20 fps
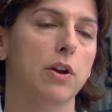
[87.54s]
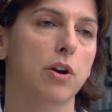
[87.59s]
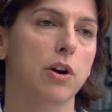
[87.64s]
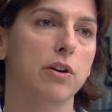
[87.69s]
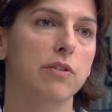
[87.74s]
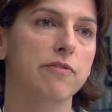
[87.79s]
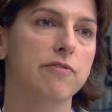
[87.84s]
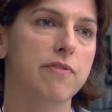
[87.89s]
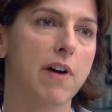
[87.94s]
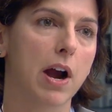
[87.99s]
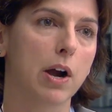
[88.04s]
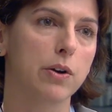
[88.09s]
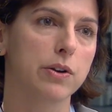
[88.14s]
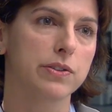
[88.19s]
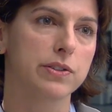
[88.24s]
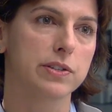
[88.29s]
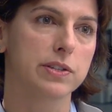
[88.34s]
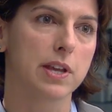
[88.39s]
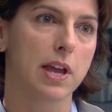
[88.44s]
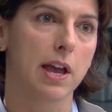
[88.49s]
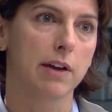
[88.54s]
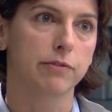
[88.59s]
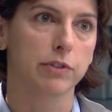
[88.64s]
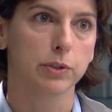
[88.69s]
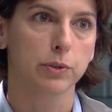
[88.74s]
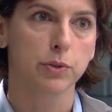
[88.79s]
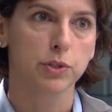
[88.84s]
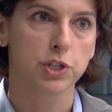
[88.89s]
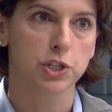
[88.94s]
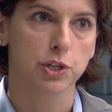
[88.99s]
our virus
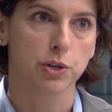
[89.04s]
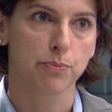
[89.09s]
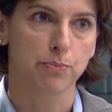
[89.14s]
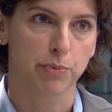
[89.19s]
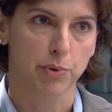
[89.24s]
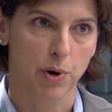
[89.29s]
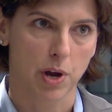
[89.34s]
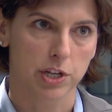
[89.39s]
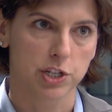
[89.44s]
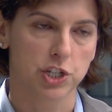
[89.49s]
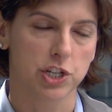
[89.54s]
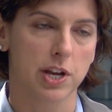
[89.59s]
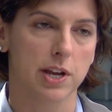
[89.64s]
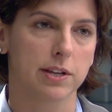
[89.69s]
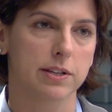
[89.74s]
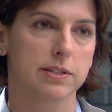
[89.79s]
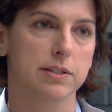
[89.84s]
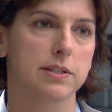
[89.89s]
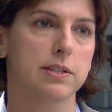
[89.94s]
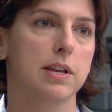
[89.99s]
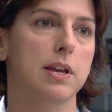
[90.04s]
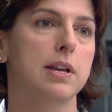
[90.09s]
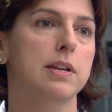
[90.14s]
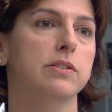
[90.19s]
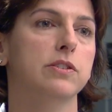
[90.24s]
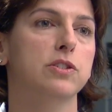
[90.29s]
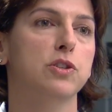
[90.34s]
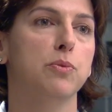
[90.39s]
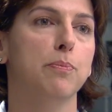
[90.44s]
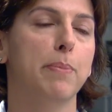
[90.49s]
evolution projects
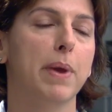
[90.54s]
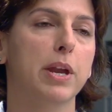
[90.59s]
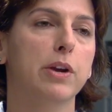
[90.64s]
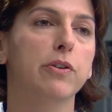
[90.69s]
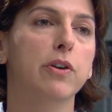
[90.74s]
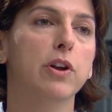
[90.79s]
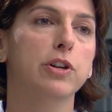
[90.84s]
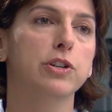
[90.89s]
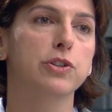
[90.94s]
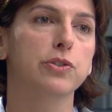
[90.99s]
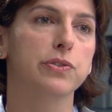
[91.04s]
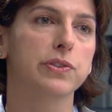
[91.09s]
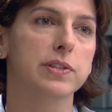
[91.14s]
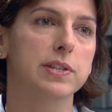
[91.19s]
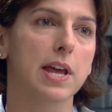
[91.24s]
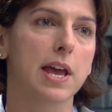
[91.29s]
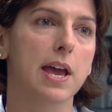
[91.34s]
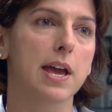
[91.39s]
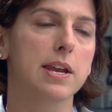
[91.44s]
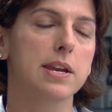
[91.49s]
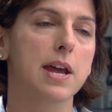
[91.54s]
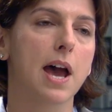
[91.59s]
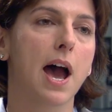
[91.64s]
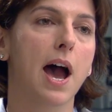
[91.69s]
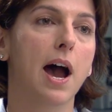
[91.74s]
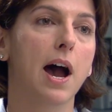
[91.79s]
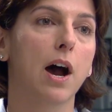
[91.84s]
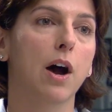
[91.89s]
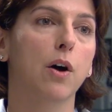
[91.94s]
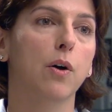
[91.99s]
is to better understand
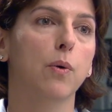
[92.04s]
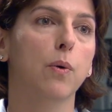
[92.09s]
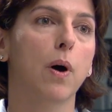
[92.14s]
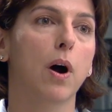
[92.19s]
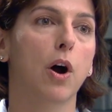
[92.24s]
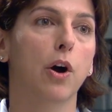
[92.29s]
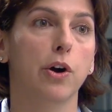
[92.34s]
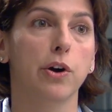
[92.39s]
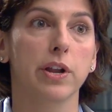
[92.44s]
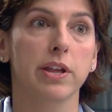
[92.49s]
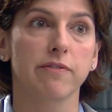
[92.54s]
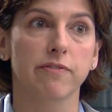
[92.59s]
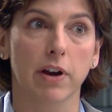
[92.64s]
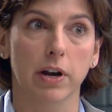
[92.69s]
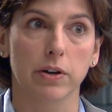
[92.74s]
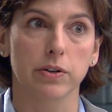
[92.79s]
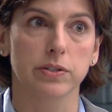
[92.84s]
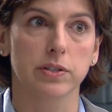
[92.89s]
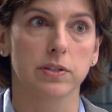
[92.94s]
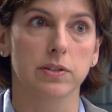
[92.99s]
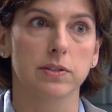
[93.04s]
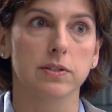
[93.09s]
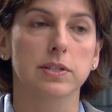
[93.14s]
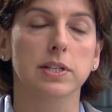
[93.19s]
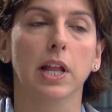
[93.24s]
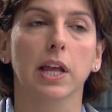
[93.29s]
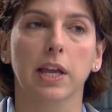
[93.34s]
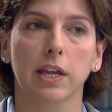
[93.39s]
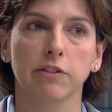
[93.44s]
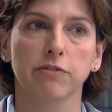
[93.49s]
how RNA
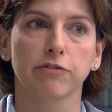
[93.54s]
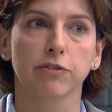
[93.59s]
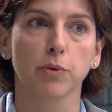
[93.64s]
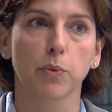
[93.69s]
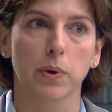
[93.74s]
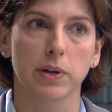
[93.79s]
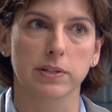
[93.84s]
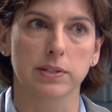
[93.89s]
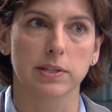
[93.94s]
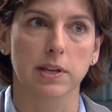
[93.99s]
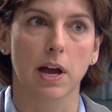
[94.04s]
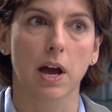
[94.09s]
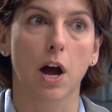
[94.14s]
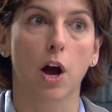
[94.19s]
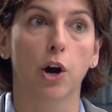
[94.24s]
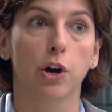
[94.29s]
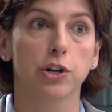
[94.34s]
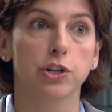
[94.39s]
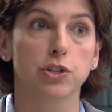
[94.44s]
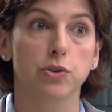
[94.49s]
viruses like influenza are